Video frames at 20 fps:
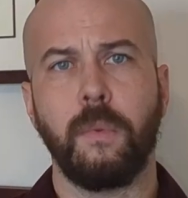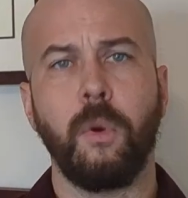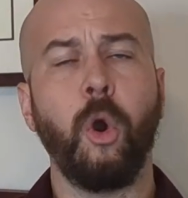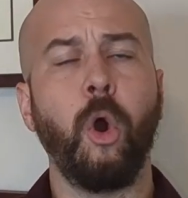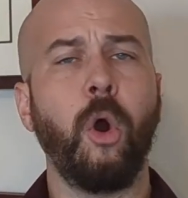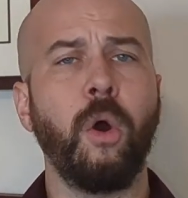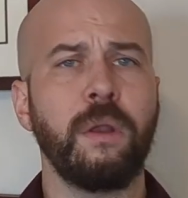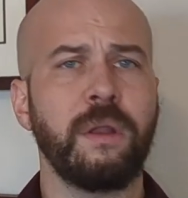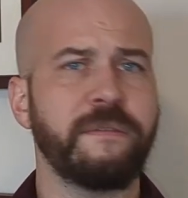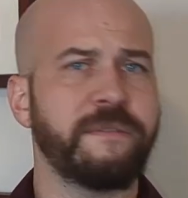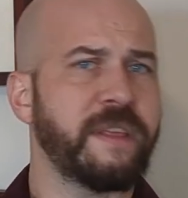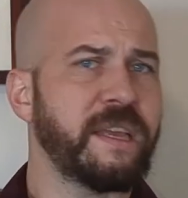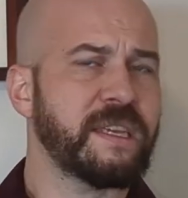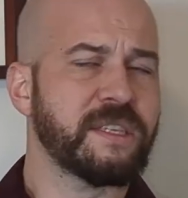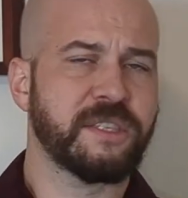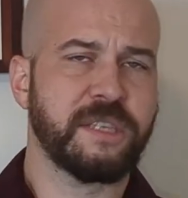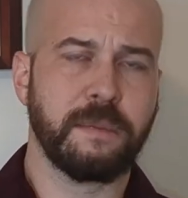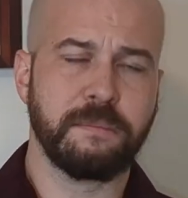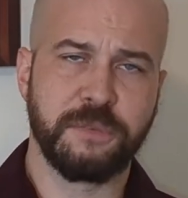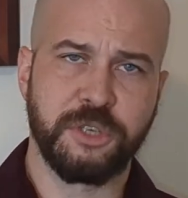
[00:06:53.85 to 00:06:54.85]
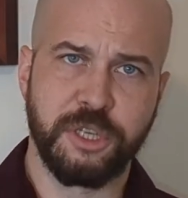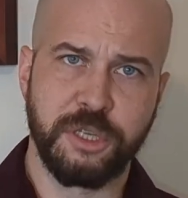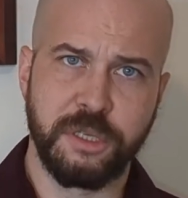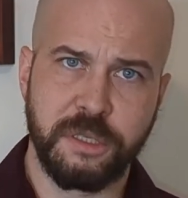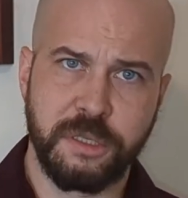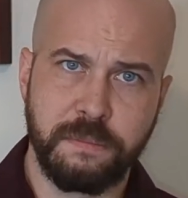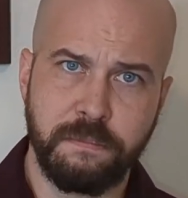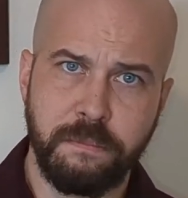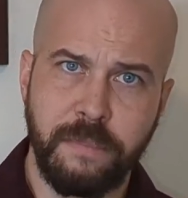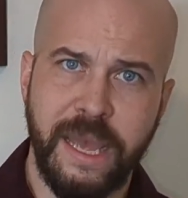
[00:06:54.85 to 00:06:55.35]
All of the
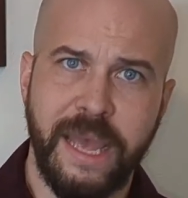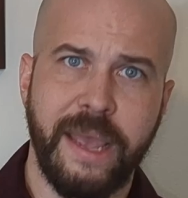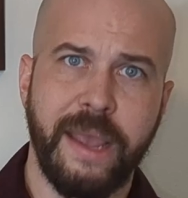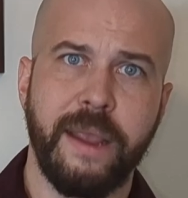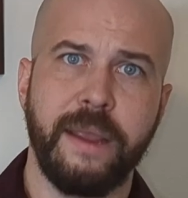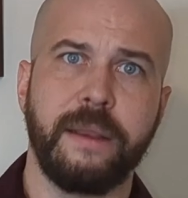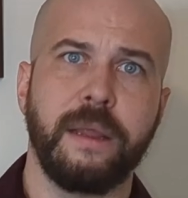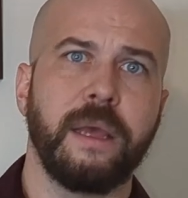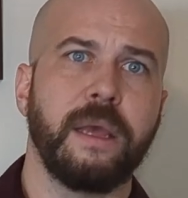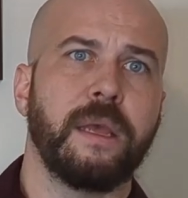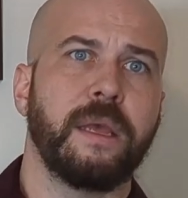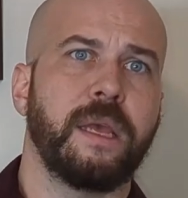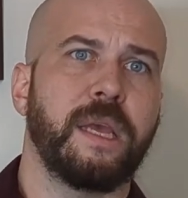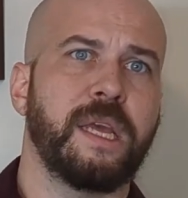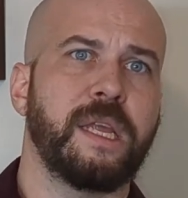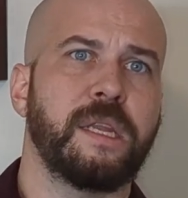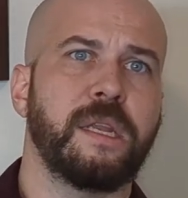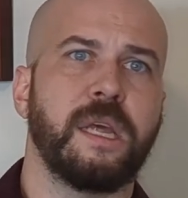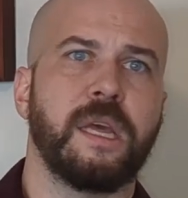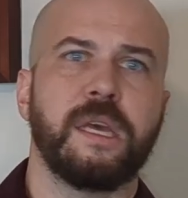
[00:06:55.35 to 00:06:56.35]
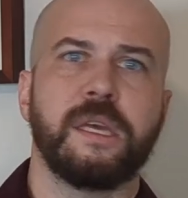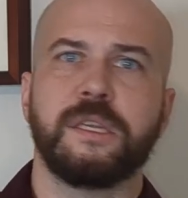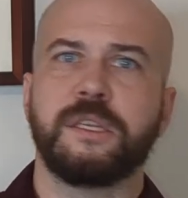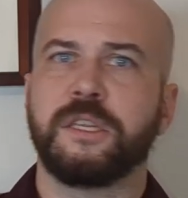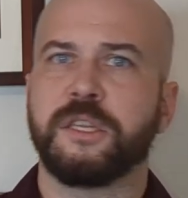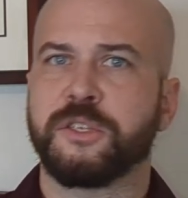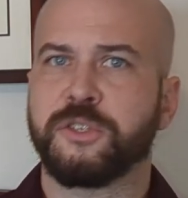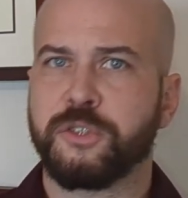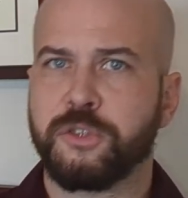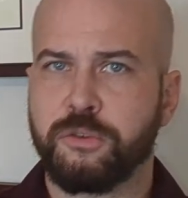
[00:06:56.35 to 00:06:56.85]
assumptions made in
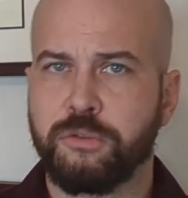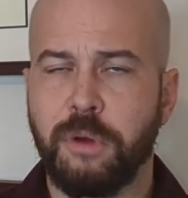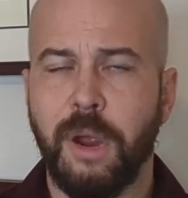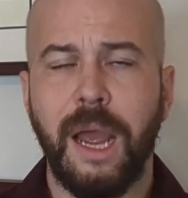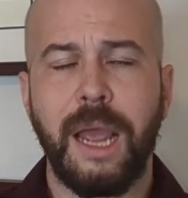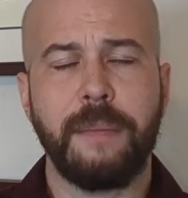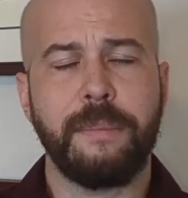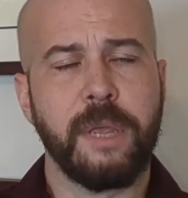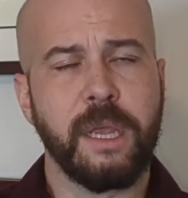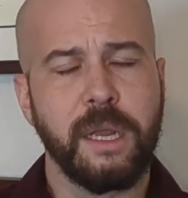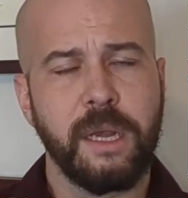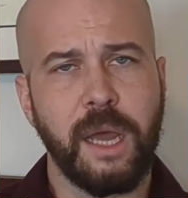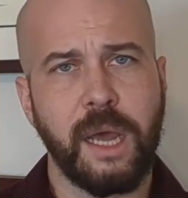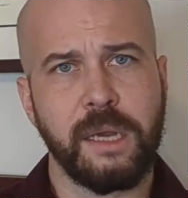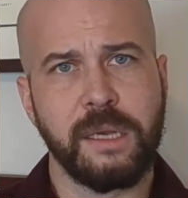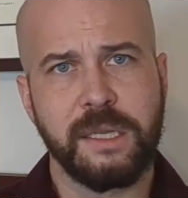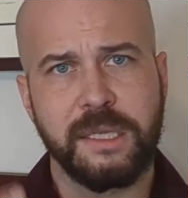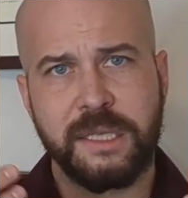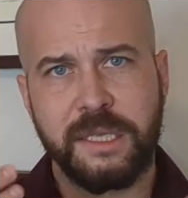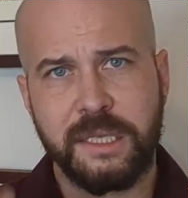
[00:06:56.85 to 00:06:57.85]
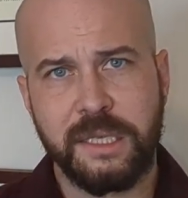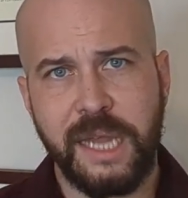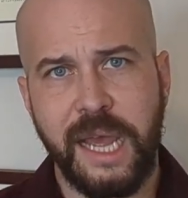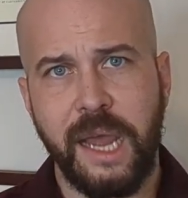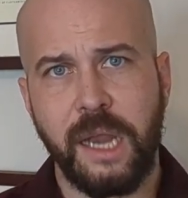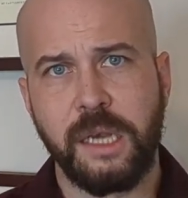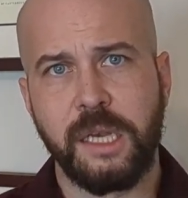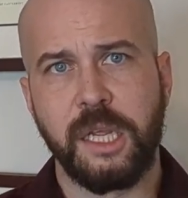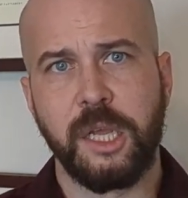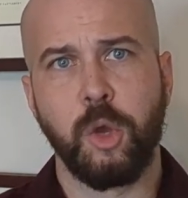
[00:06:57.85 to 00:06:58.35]
describing and
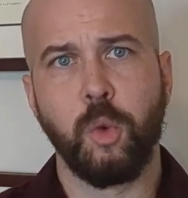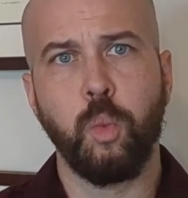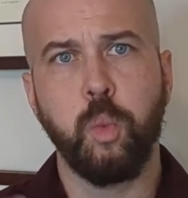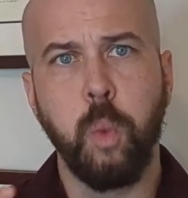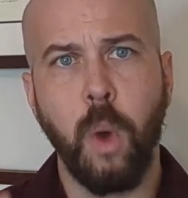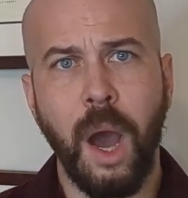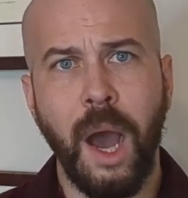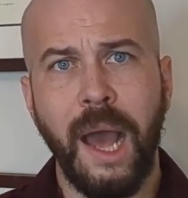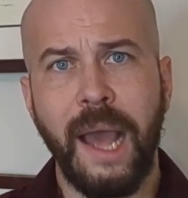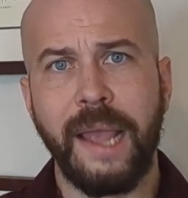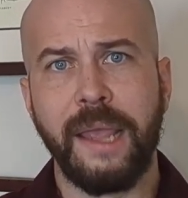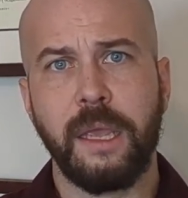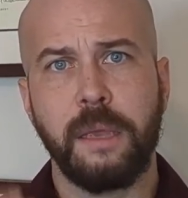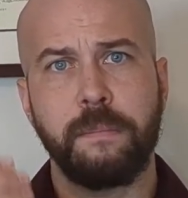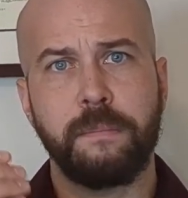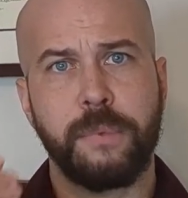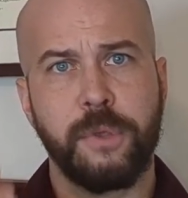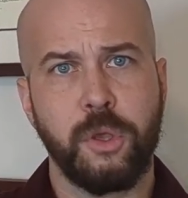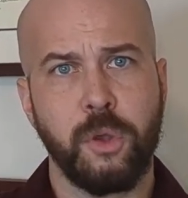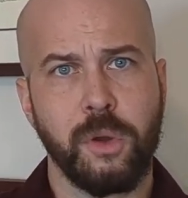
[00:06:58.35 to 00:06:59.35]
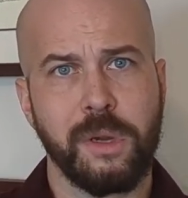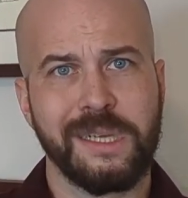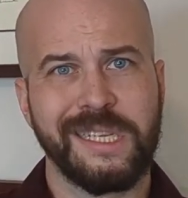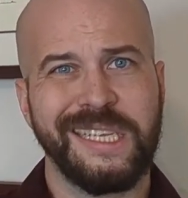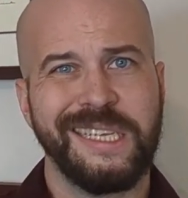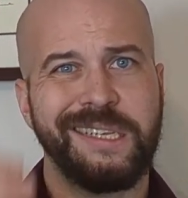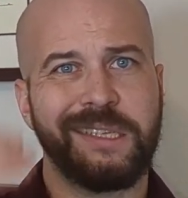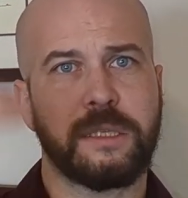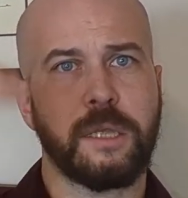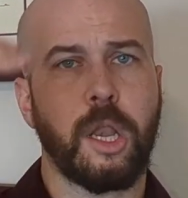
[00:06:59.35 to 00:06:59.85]
understanding why
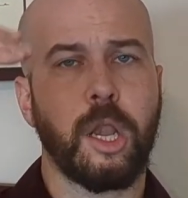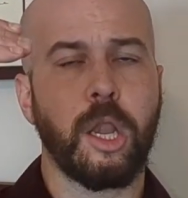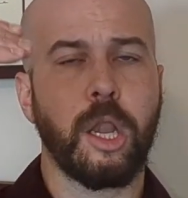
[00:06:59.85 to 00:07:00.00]
impurities